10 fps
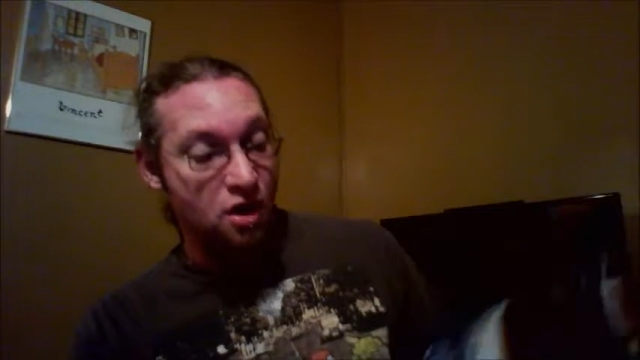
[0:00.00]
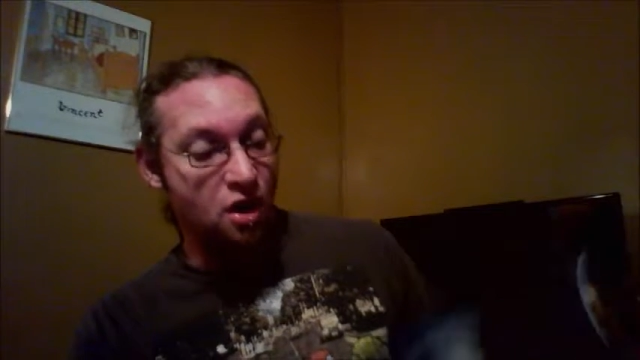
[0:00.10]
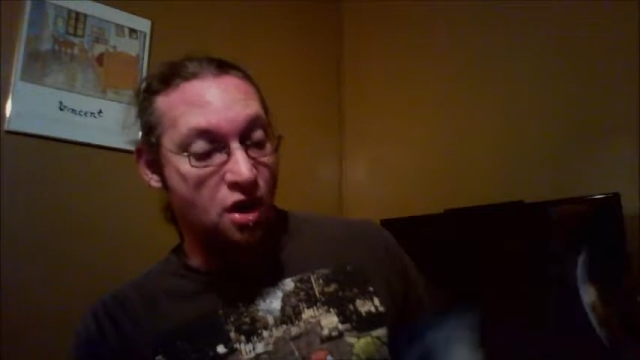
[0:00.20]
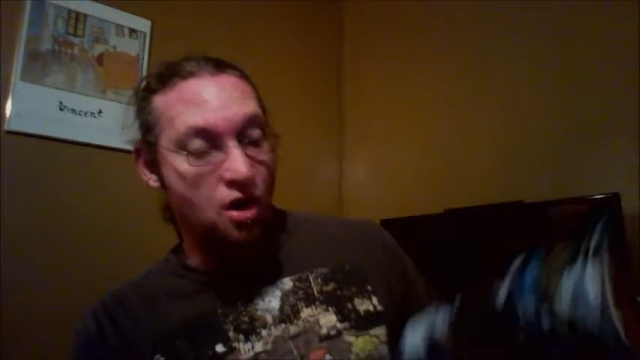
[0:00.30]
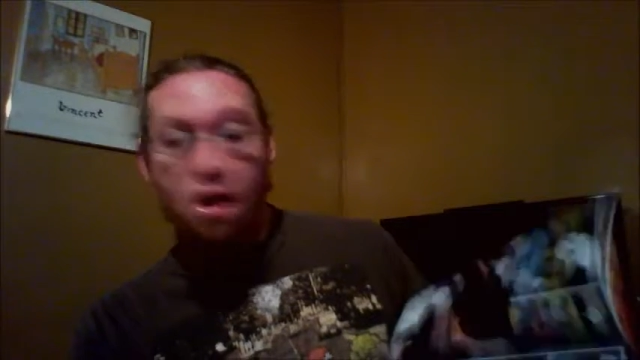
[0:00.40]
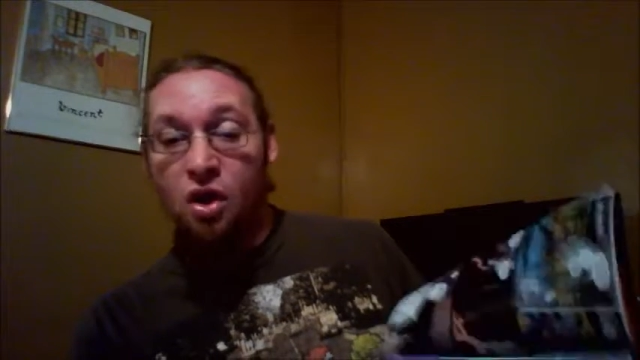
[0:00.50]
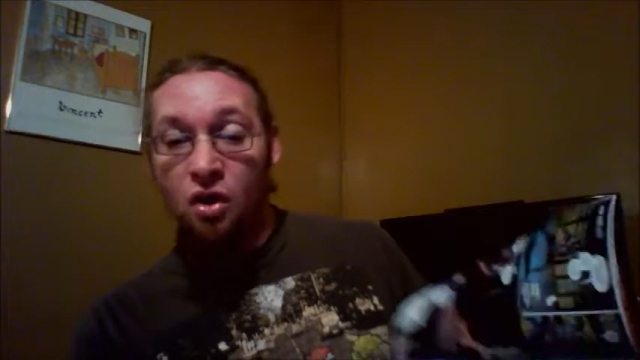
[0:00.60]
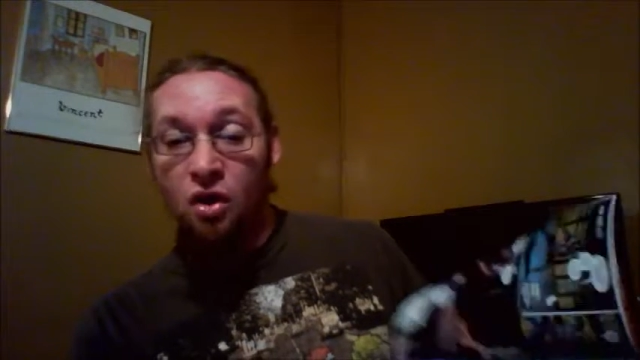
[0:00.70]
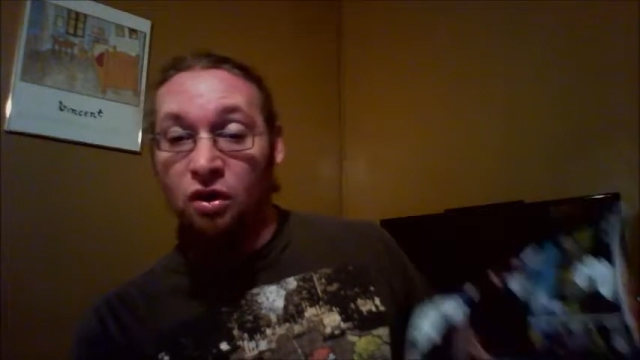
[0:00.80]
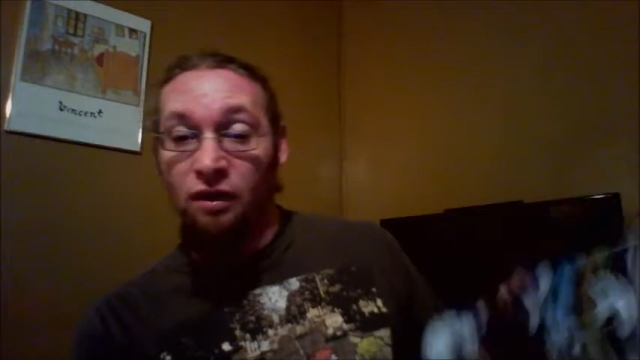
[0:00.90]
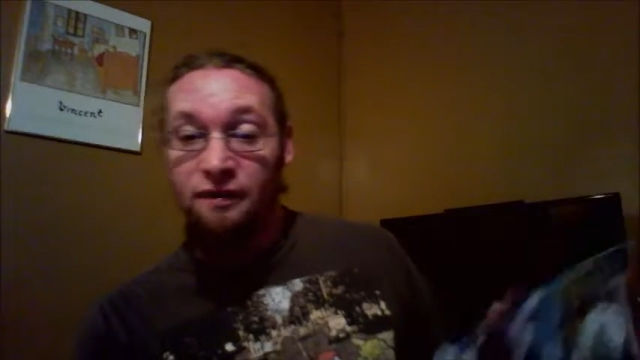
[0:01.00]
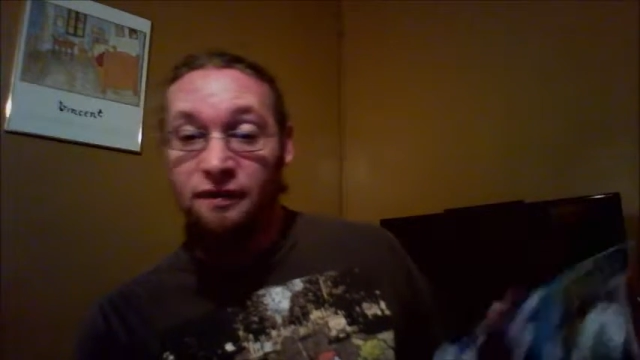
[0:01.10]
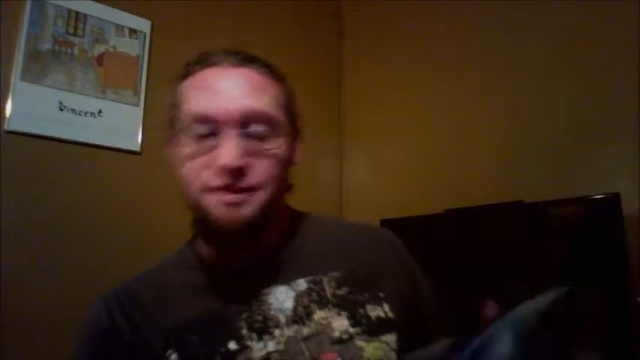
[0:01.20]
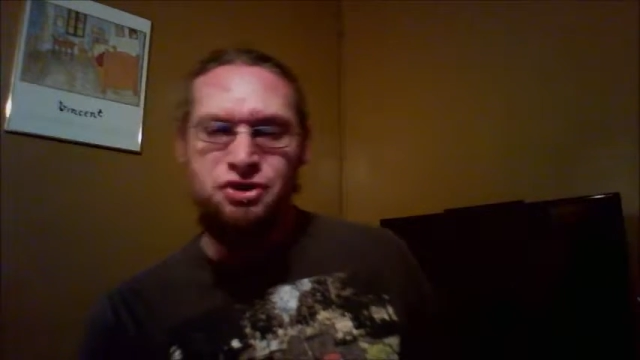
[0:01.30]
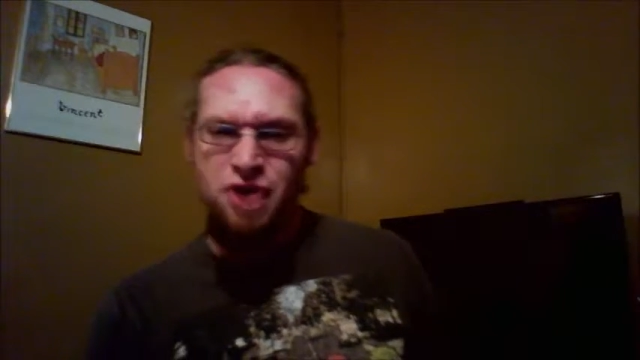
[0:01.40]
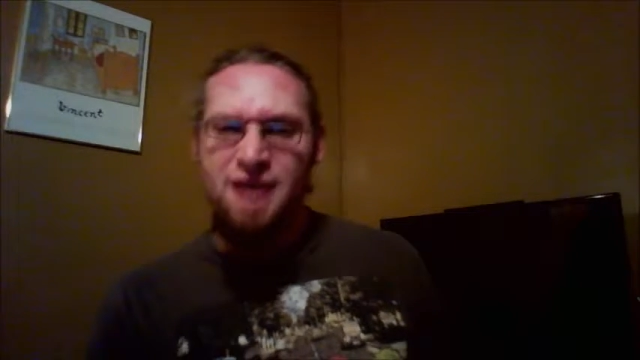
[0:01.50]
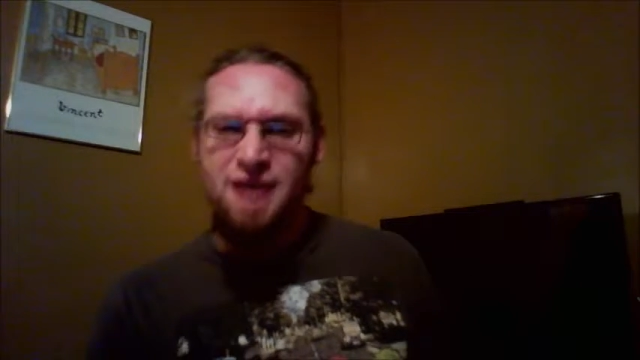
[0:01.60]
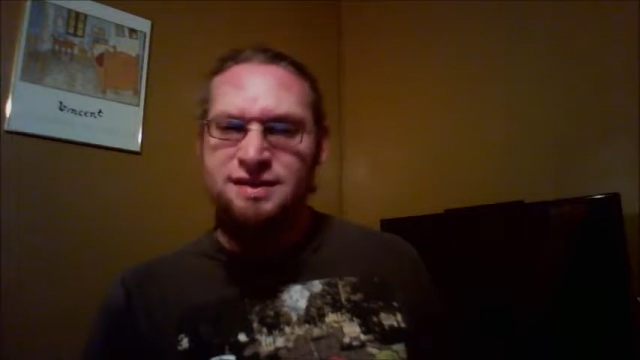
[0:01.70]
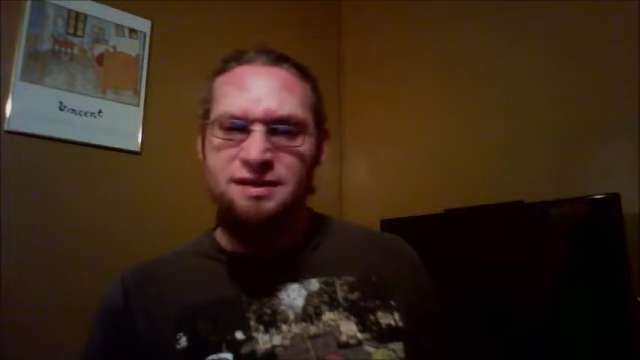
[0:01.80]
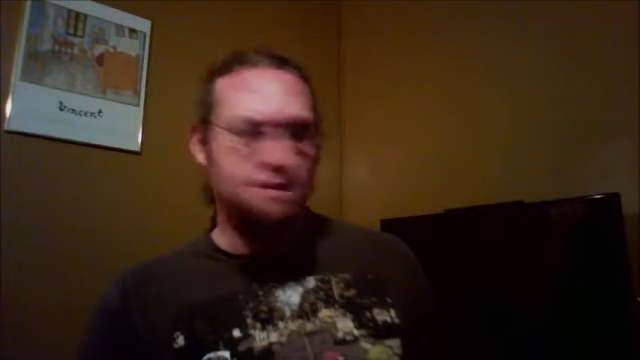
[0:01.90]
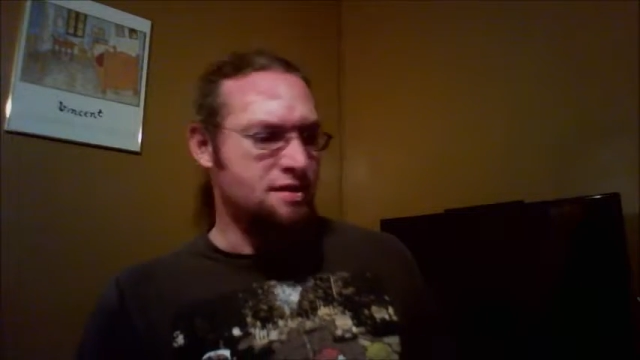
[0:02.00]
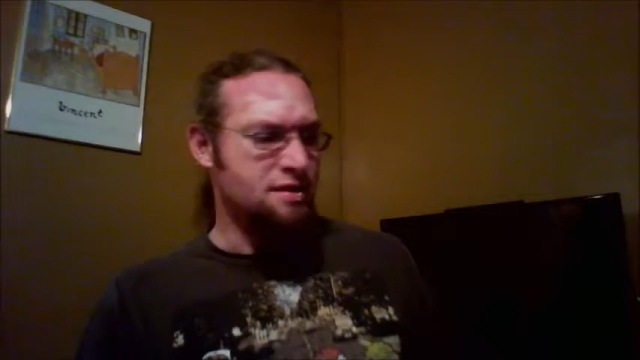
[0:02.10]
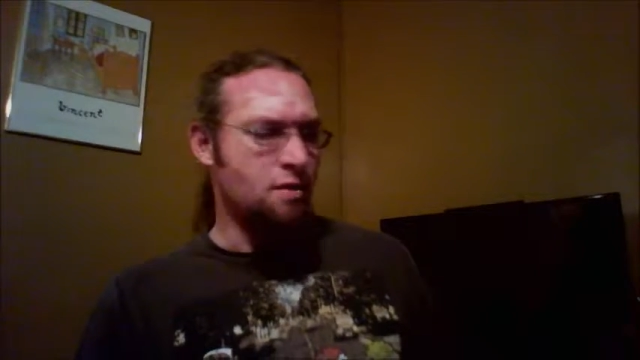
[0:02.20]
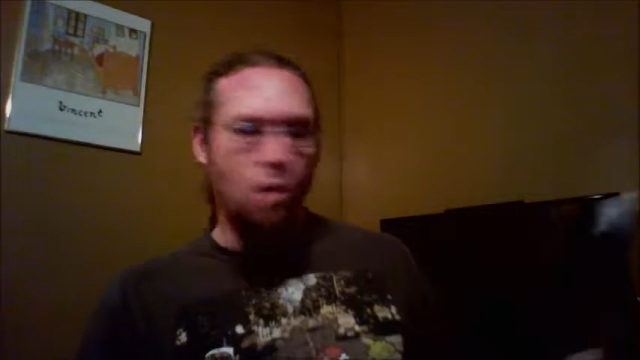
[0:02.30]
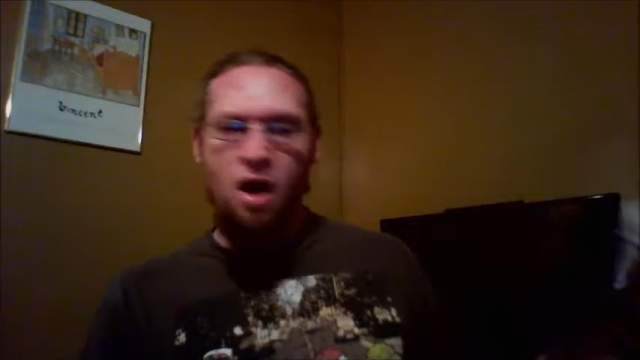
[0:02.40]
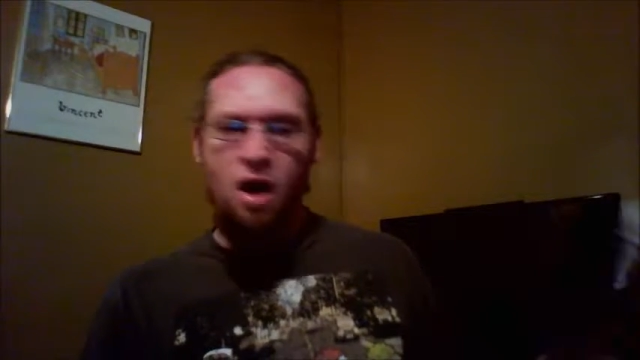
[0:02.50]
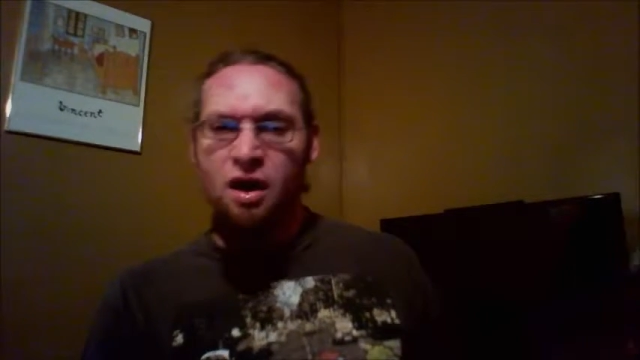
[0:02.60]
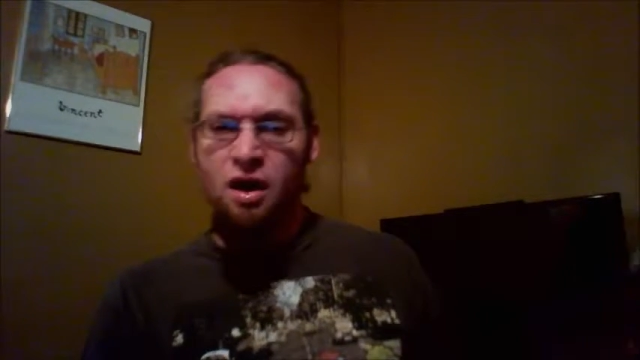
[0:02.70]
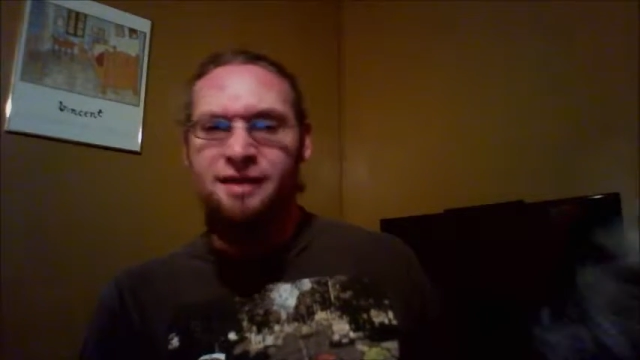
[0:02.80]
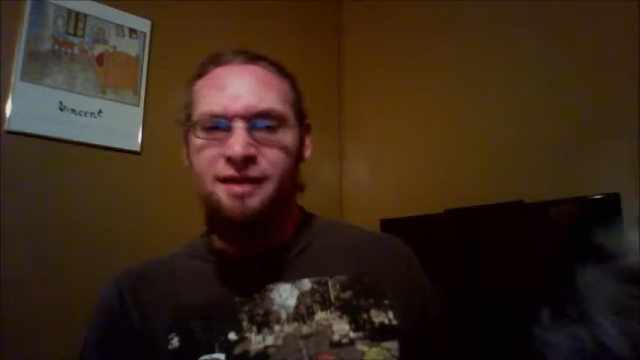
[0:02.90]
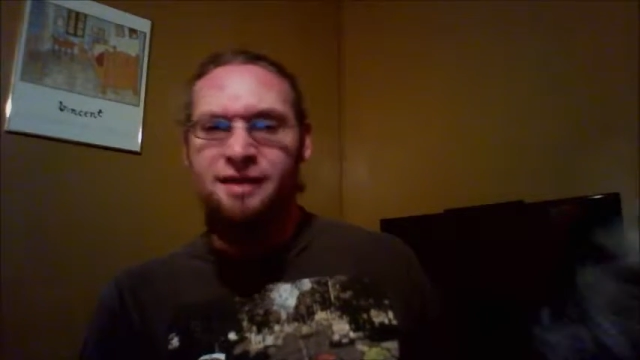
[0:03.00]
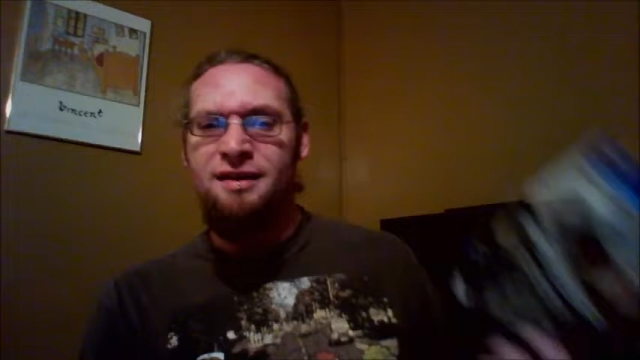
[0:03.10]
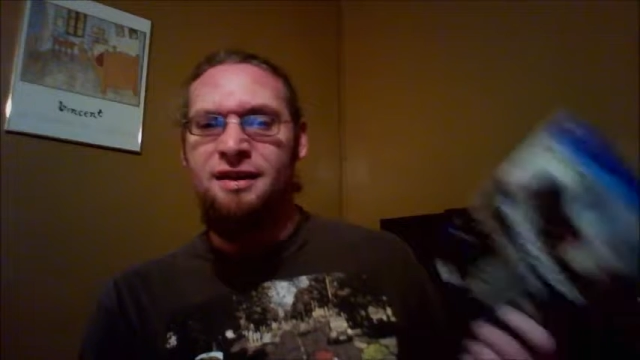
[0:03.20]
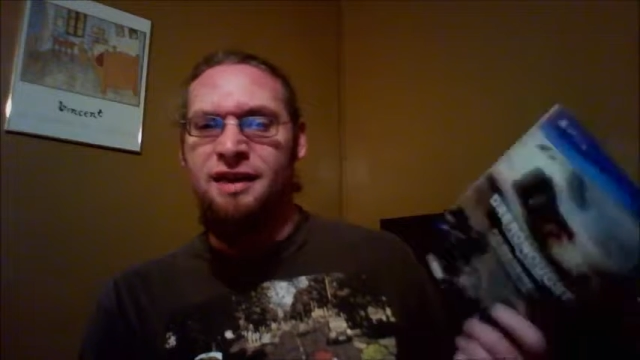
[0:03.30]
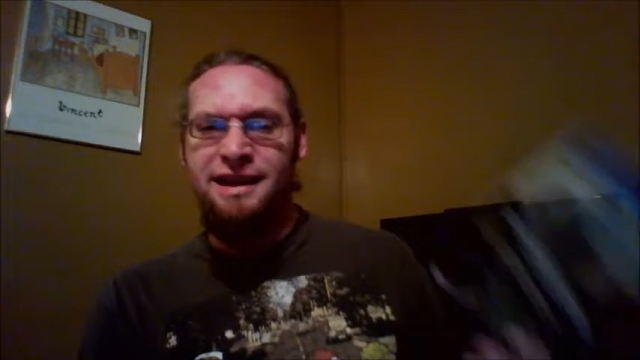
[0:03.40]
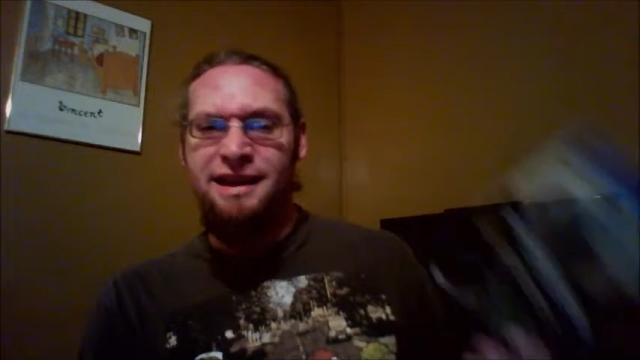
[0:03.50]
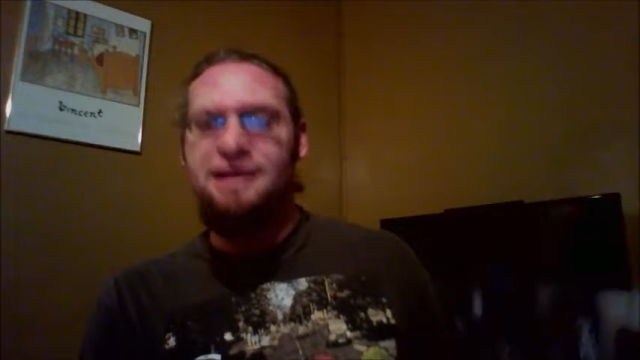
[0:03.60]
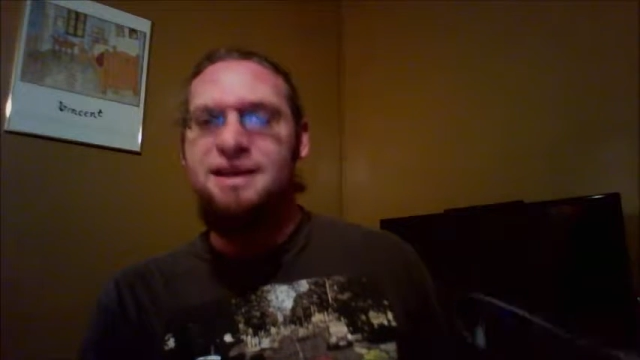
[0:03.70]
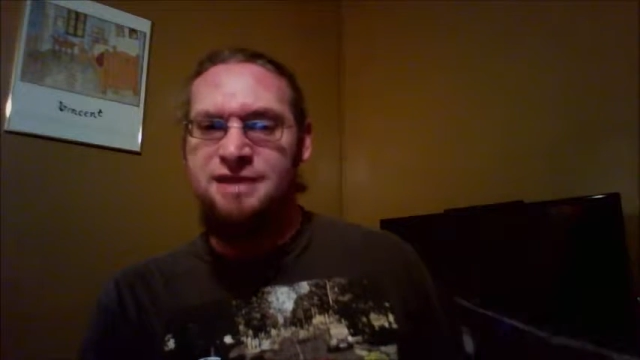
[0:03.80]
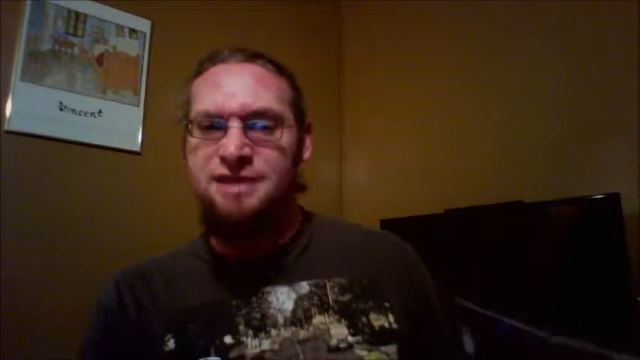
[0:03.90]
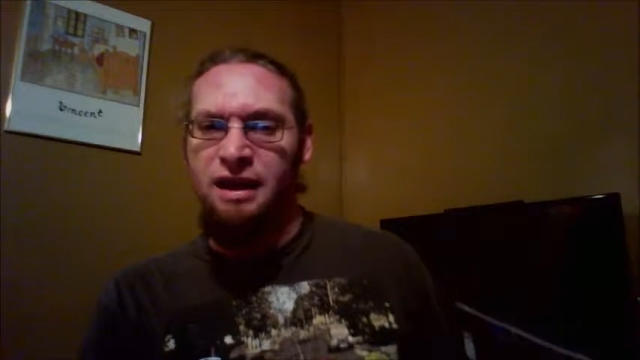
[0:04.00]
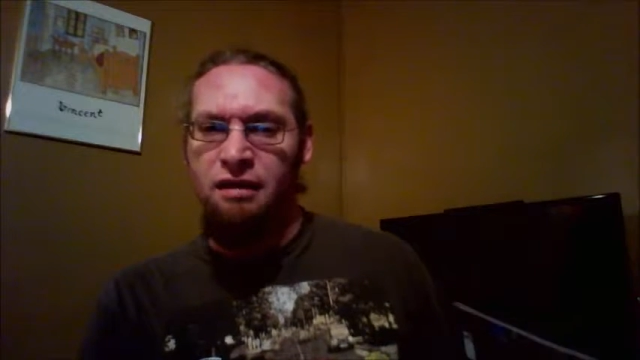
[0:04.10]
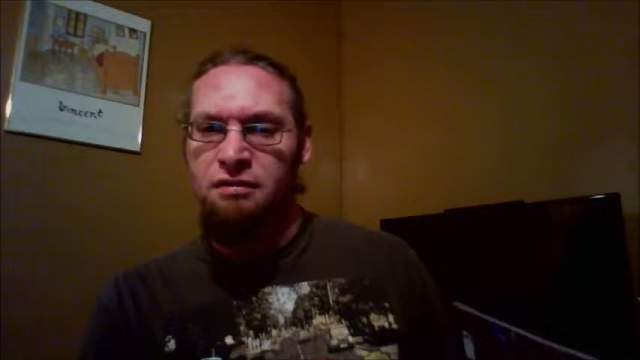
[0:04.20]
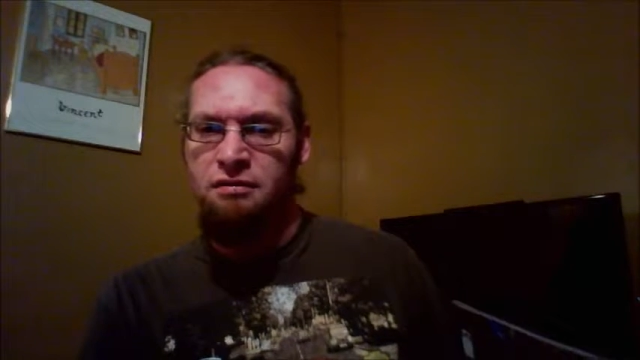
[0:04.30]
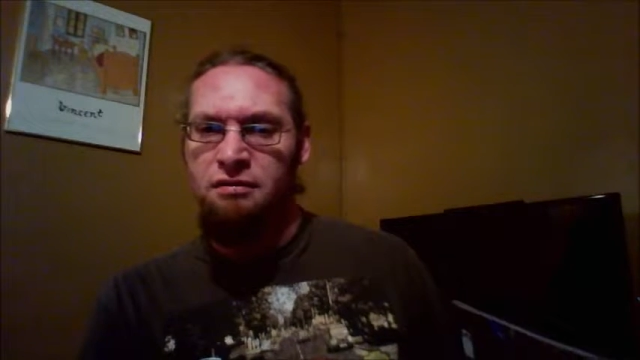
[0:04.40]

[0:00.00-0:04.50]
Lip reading: are all just Wong enlisting